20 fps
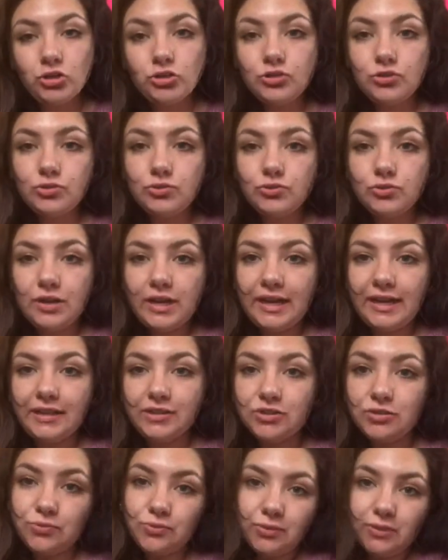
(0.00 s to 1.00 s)
to a
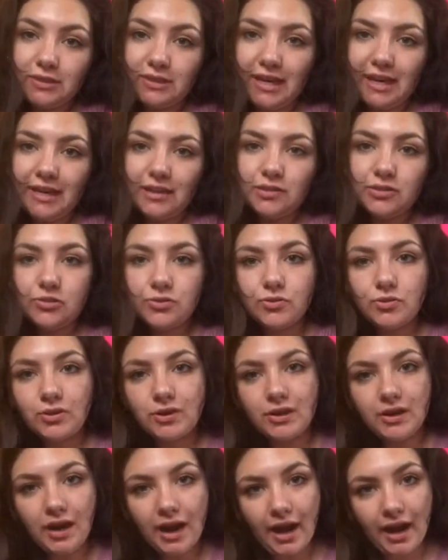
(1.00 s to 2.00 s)
school dance
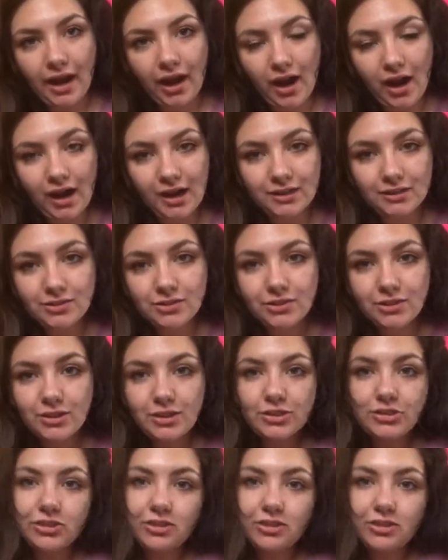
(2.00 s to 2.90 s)
or a concert,